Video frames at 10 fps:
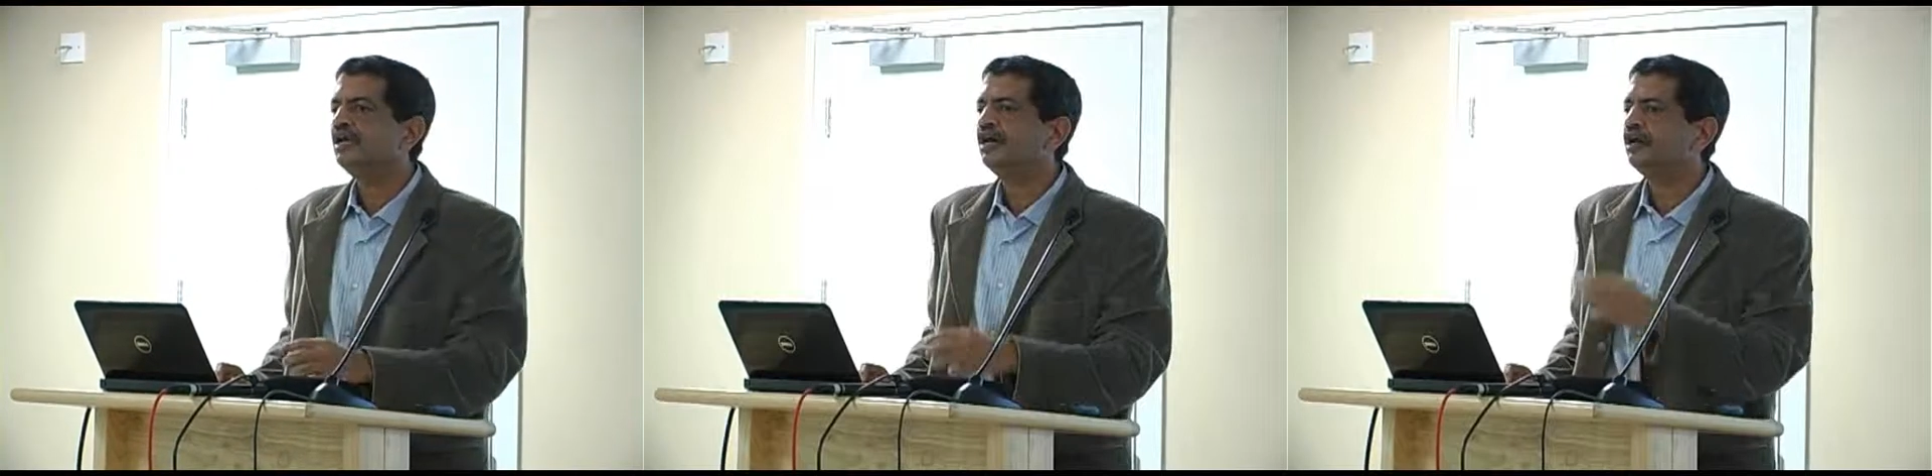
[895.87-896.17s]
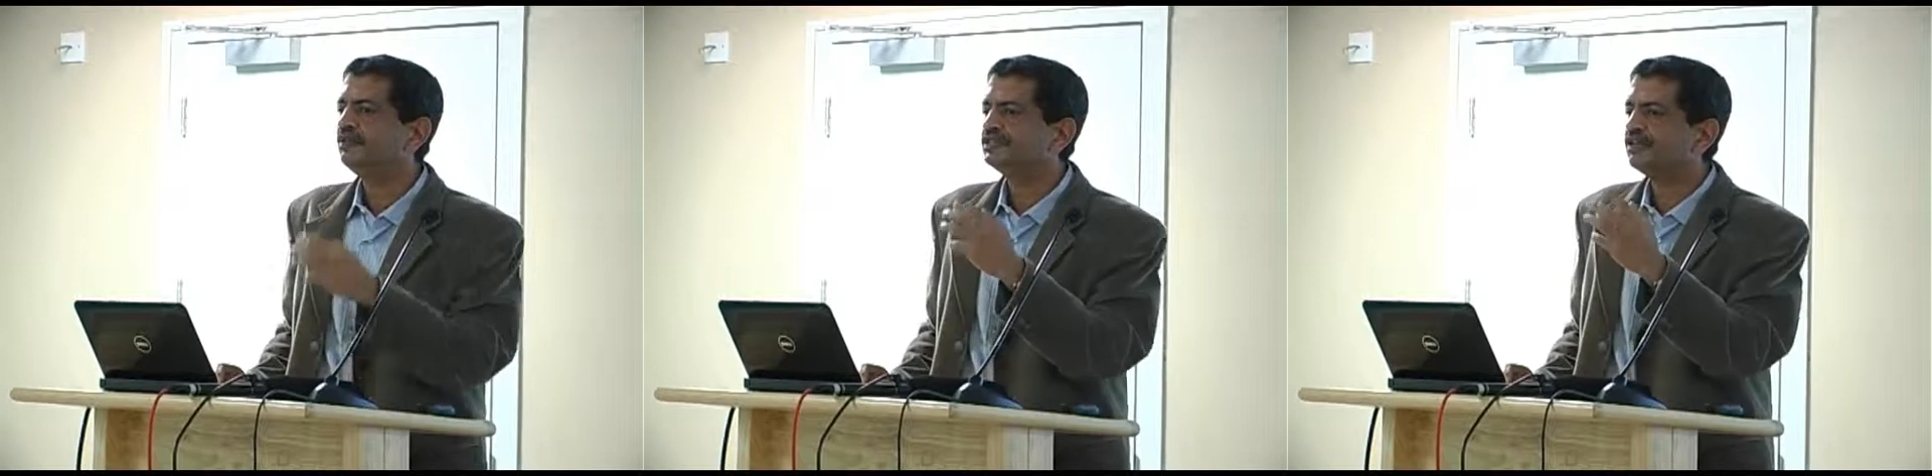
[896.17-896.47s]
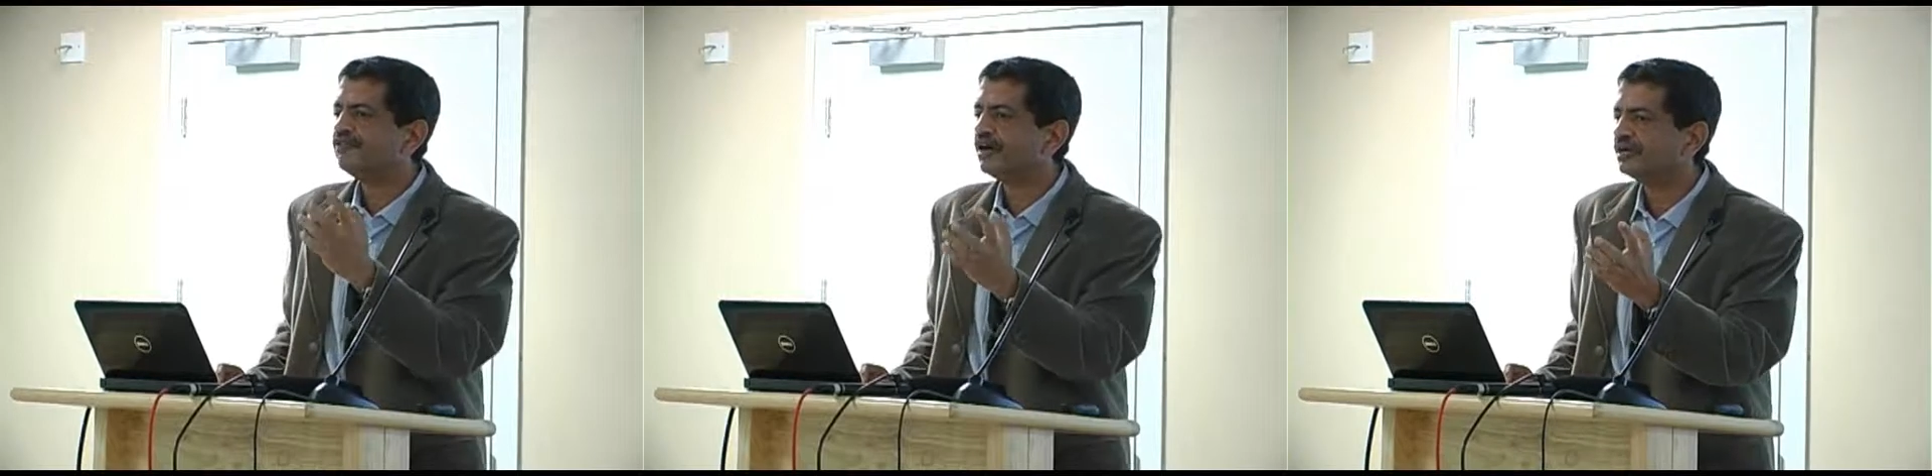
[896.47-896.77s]
How much
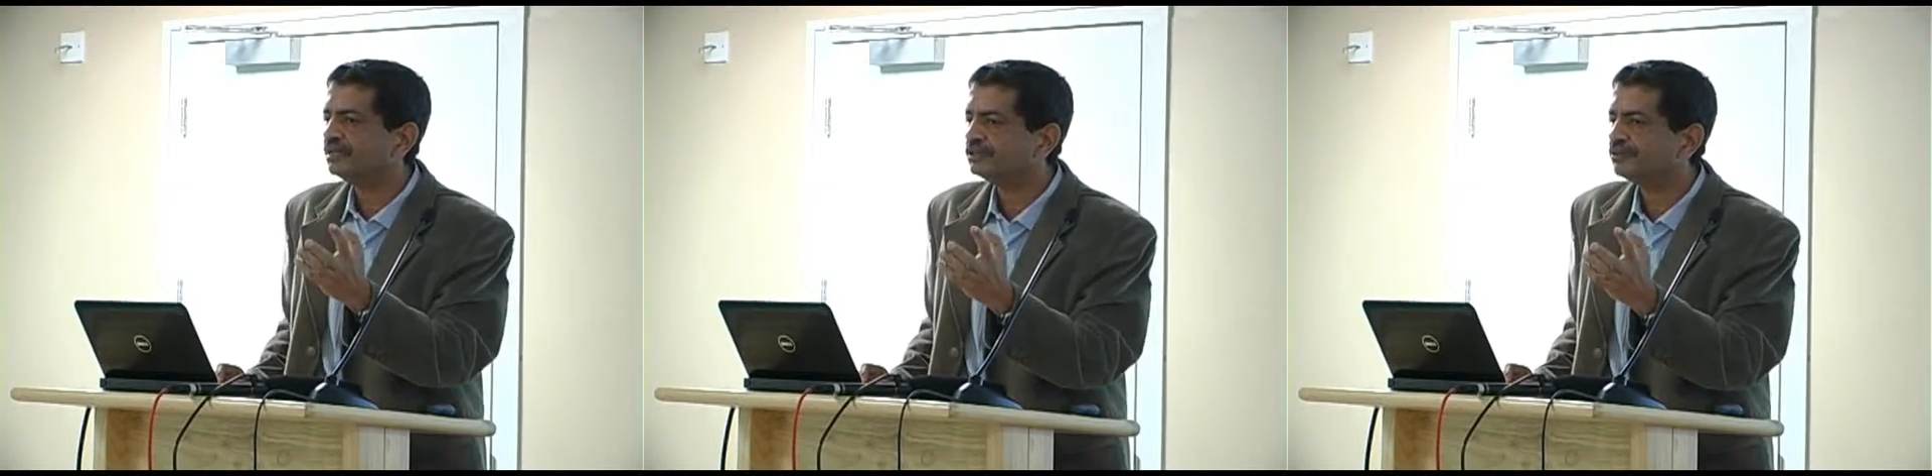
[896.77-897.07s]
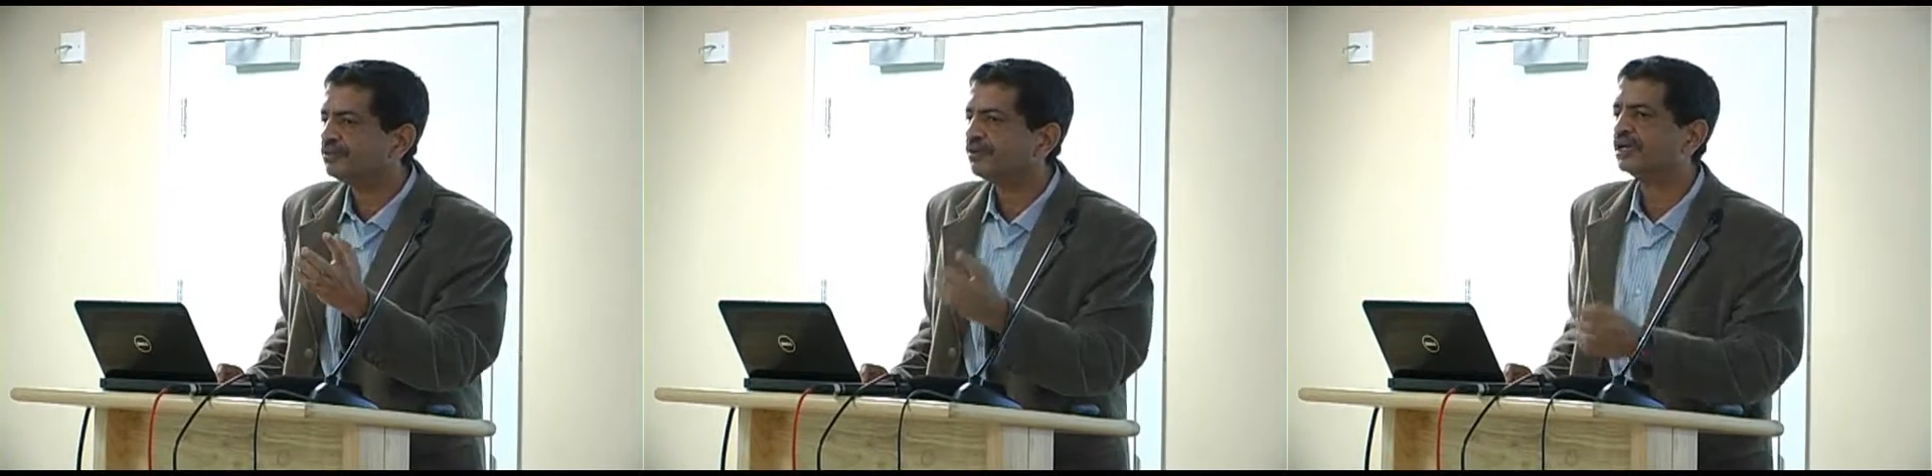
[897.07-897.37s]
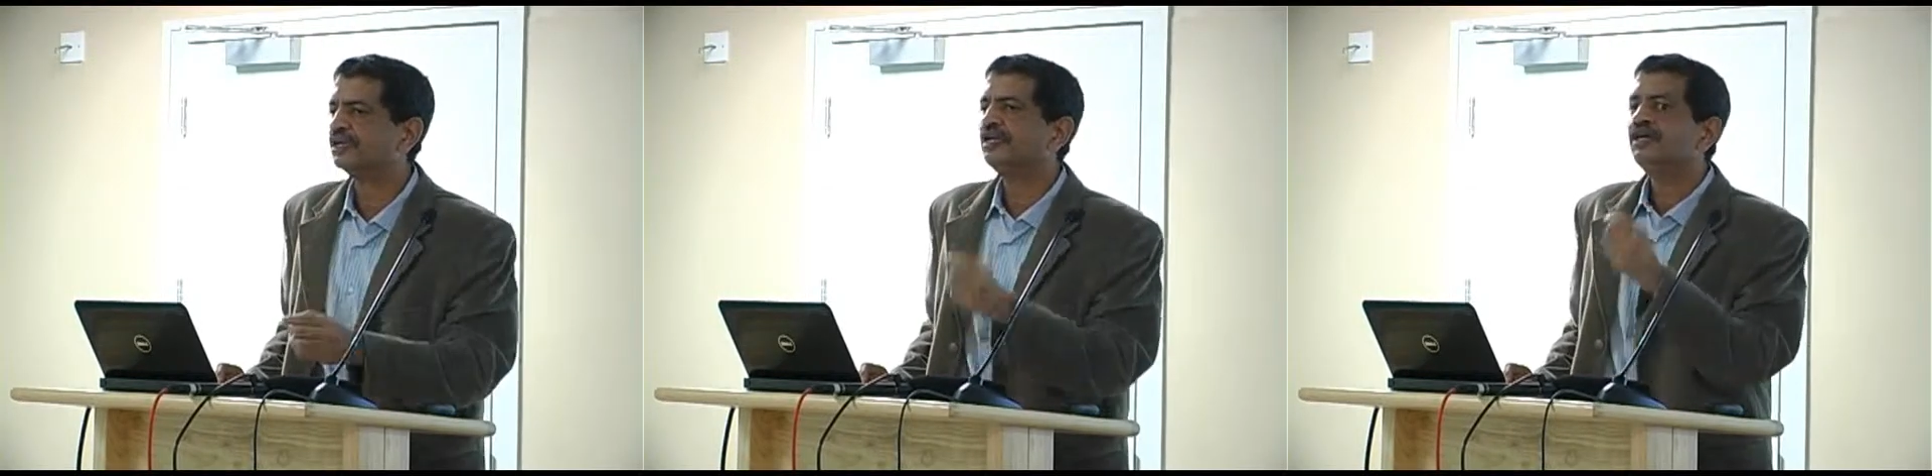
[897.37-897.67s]
of hard disk do you
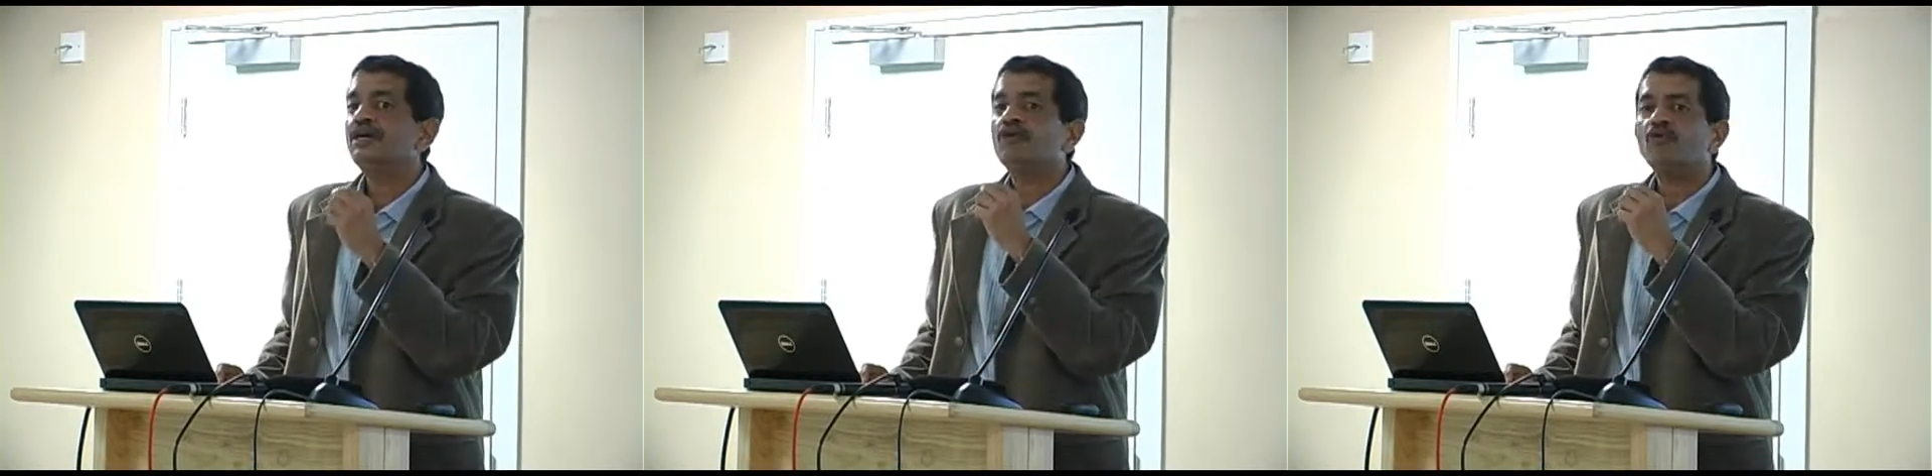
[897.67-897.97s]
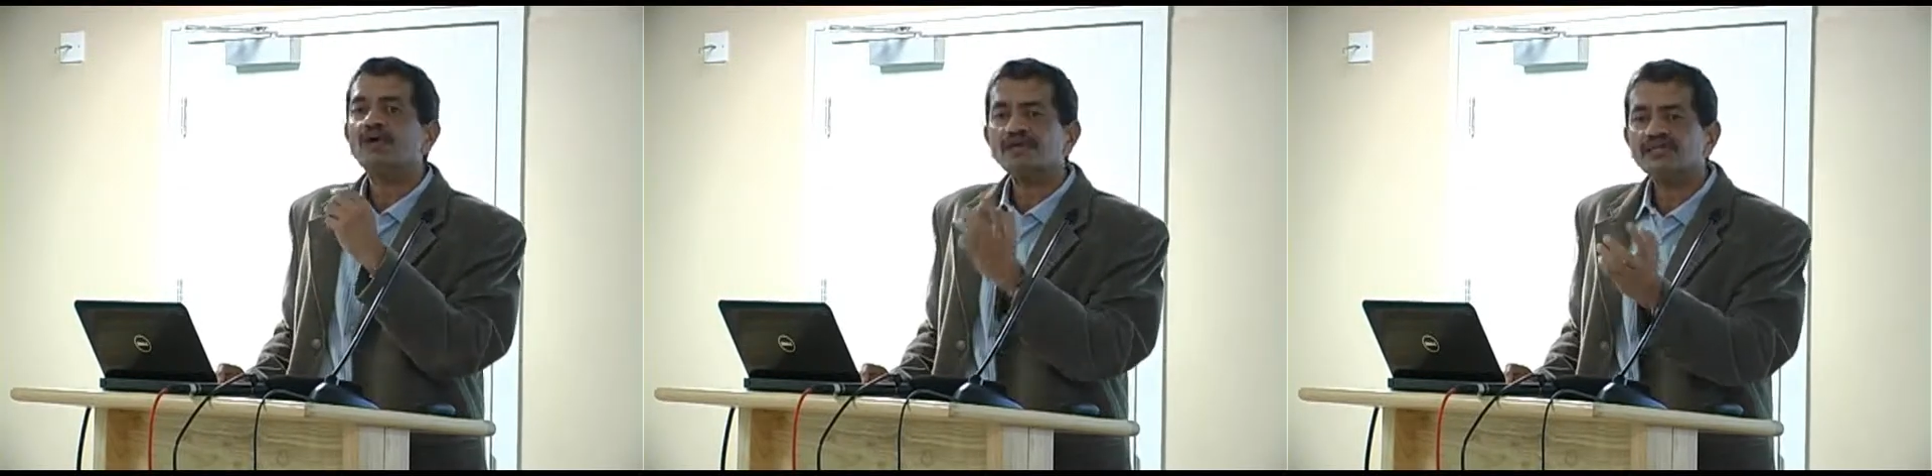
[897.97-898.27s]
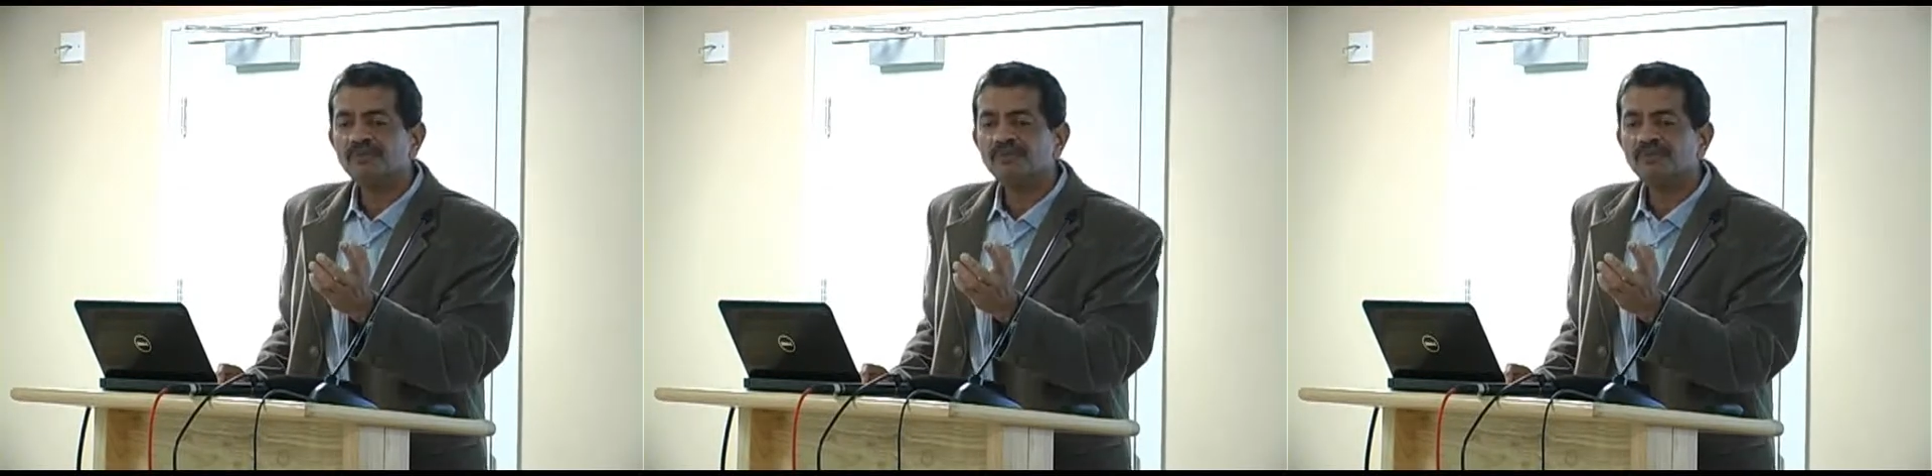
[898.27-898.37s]
want? What are the